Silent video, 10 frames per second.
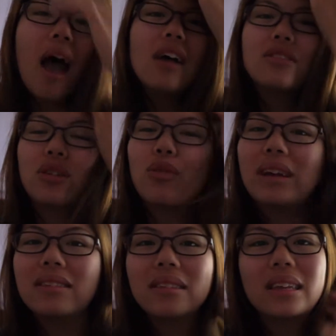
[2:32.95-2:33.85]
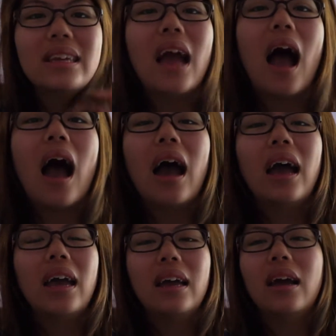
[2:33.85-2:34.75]
so recently
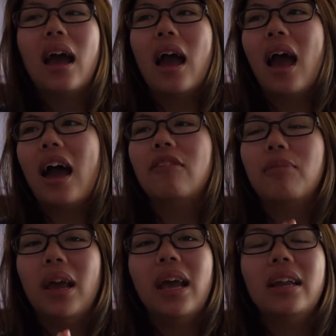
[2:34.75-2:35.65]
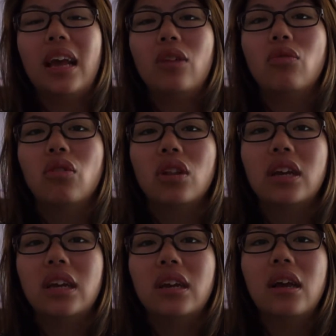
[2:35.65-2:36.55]
I have made a
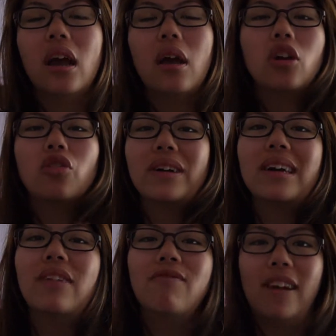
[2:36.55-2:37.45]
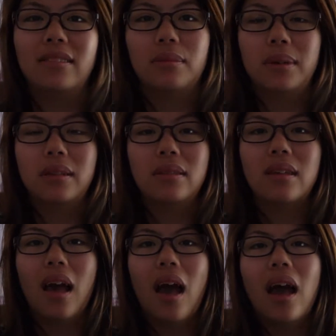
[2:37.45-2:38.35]
really great investment,
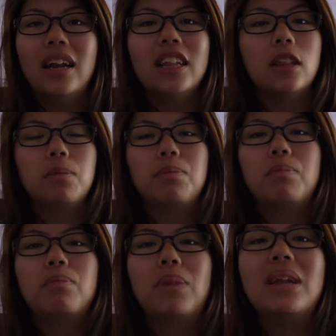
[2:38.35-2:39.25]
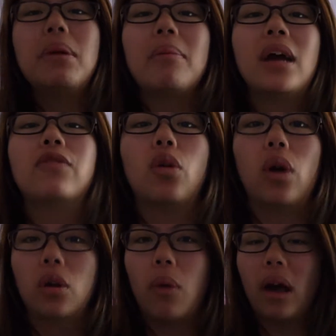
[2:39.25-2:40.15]
and it's been on my mind for
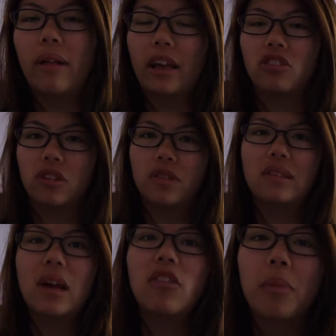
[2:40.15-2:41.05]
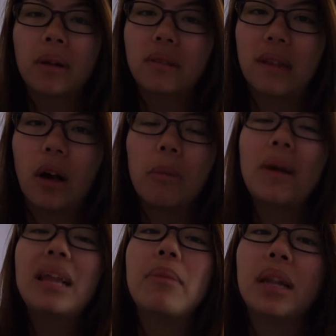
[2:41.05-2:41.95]
quite a while, actually, for several months now,
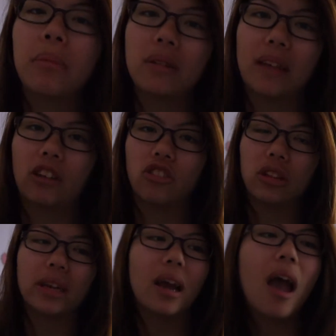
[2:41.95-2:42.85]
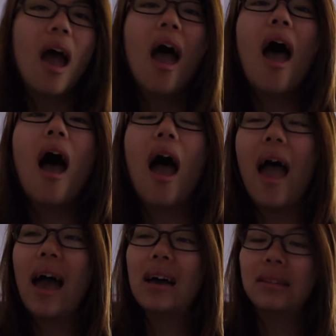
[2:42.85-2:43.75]
many months actually.
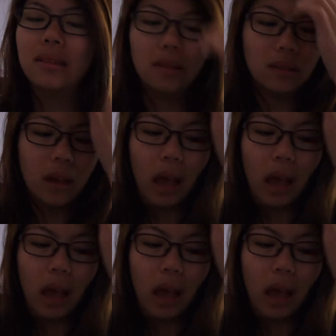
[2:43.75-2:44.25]
And